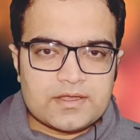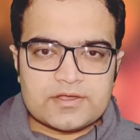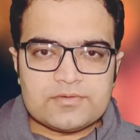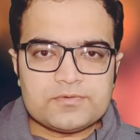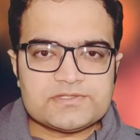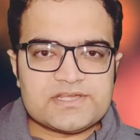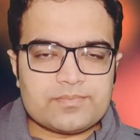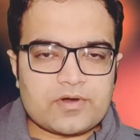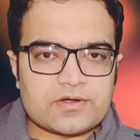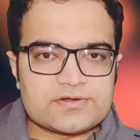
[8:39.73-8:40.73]
Couples and
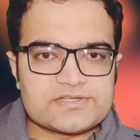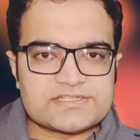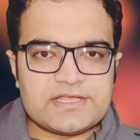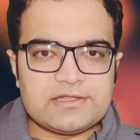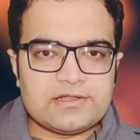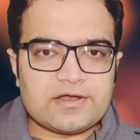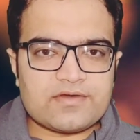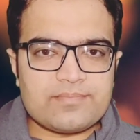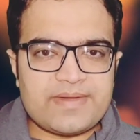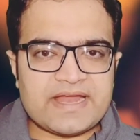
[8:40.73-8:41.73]
partners say a lot
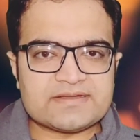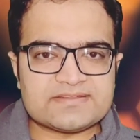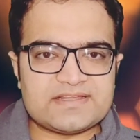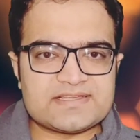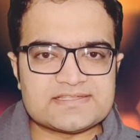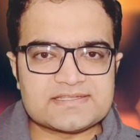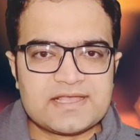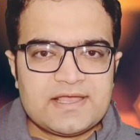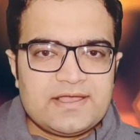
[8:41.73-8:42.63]
of bad things